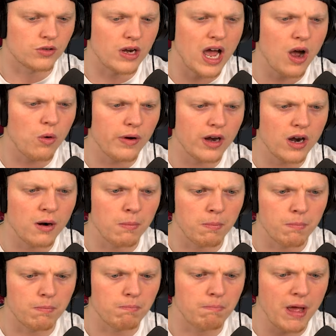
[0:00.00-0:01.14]
now we are
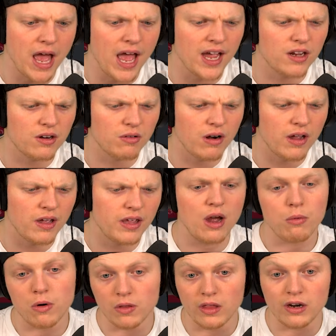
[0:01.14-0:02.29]
back, right? Yeah,
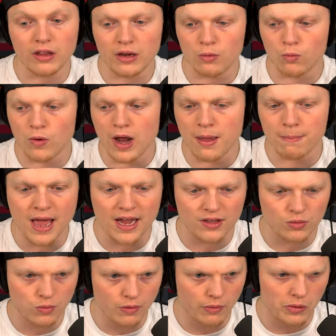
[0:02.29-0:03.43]
we're literally right back
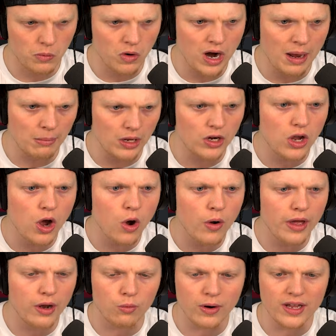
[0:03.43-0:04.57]
to where we were. I'm going to go
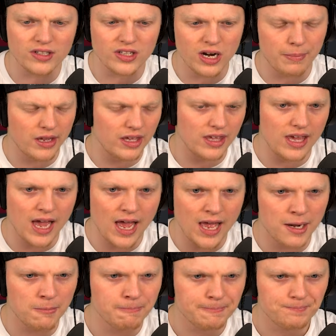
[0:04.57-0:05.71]
and raise it up
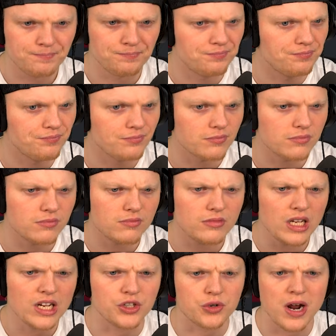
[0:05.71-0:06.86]
again
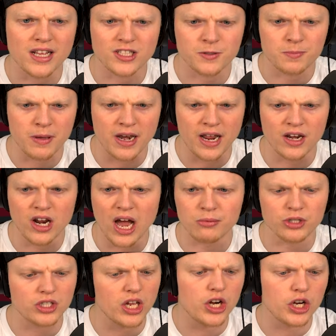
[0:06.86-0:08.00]
and try and spin in. I'm
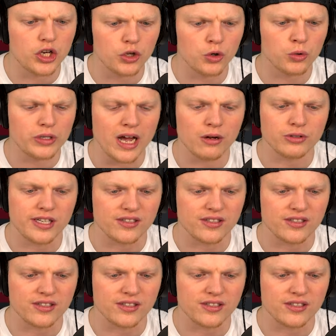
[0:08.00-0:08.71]
just going to do down to